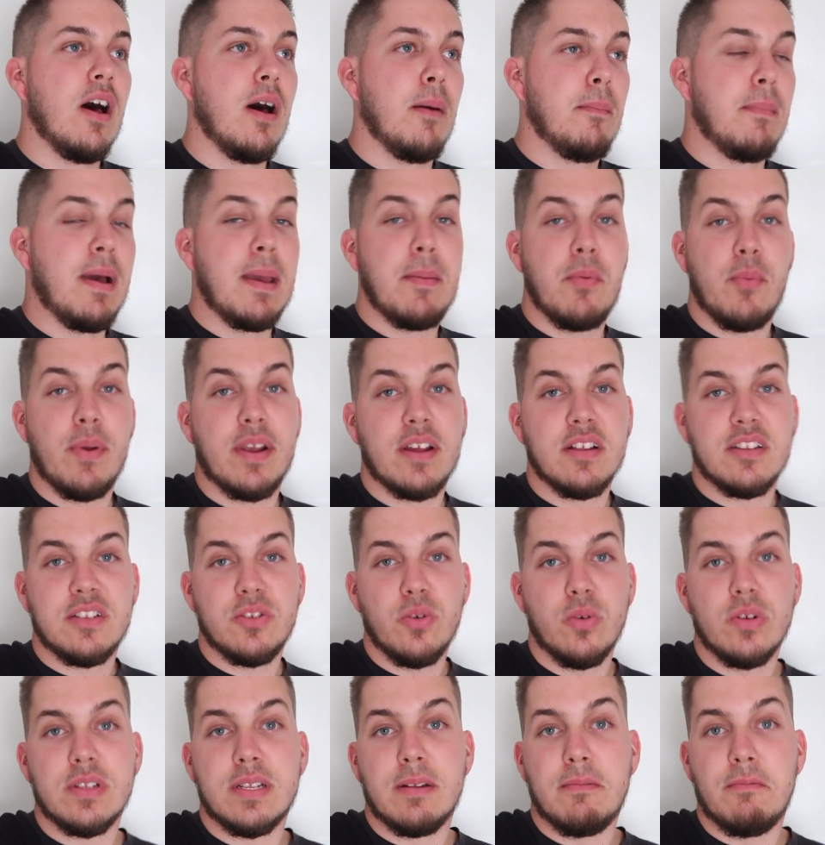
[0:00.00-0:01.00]
maybe we can
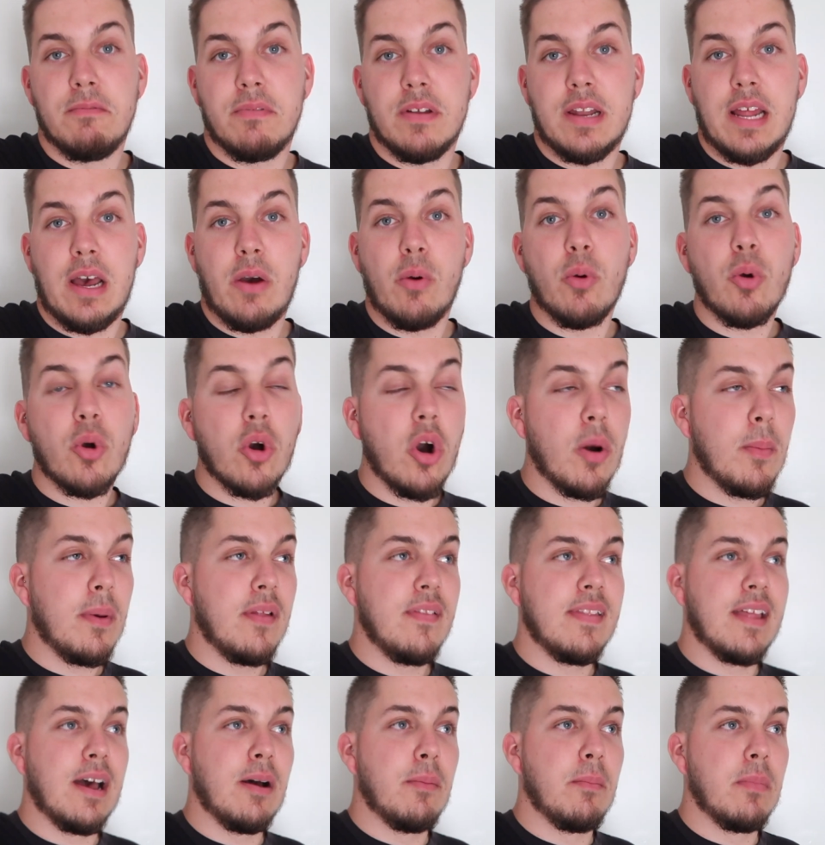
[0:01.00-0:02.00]
sort something out,
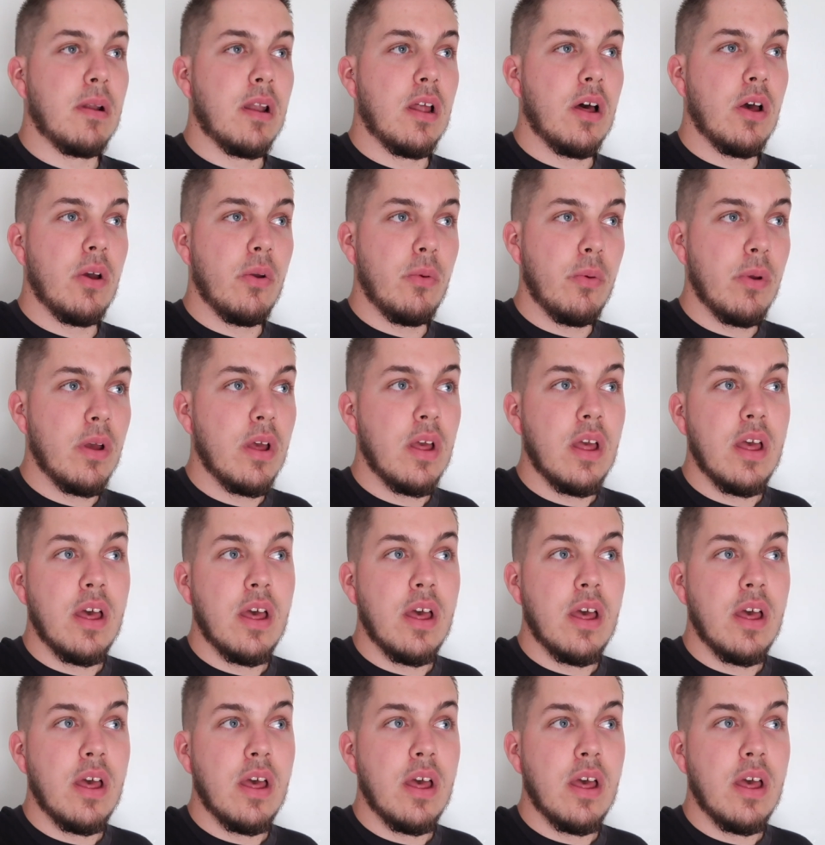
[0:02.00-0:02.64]
comment down below.